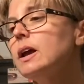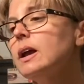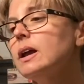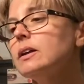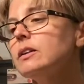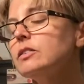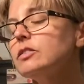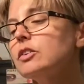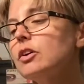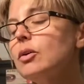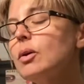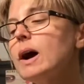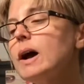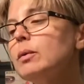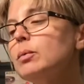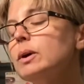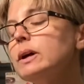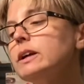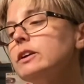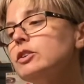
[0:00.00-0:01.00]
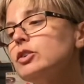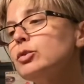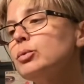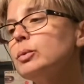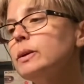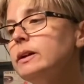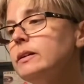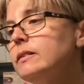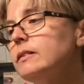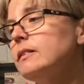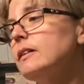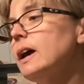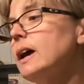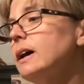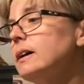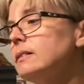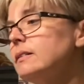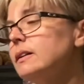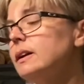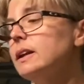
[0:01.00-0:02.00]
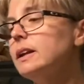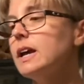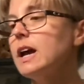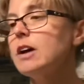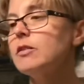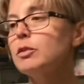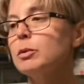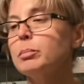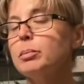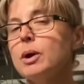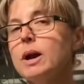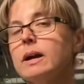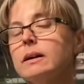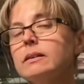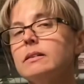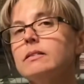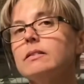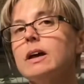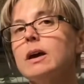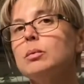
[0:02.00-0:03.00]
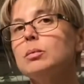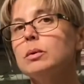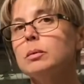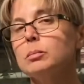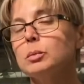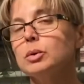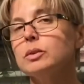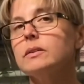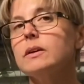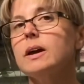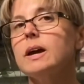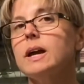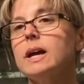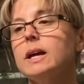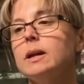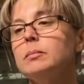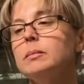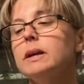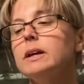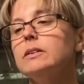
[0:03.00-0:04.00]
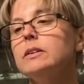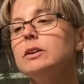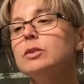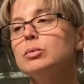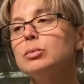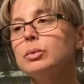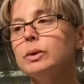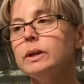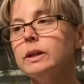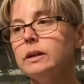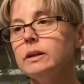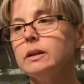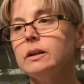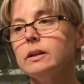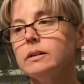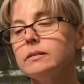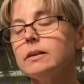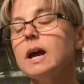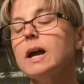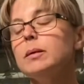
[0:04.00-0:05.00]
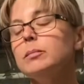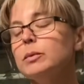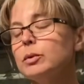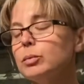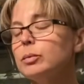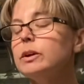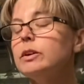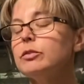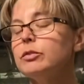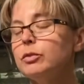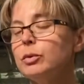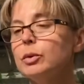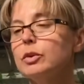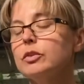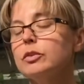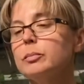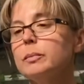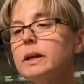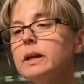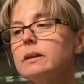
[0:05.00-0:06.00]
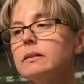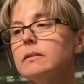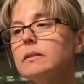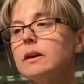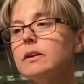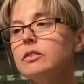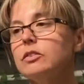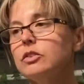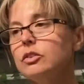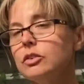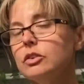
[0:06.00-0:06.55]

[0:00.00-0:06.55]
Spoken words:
So I wanted to reset and have her practice that one more time, and then time the reinforcement as soon as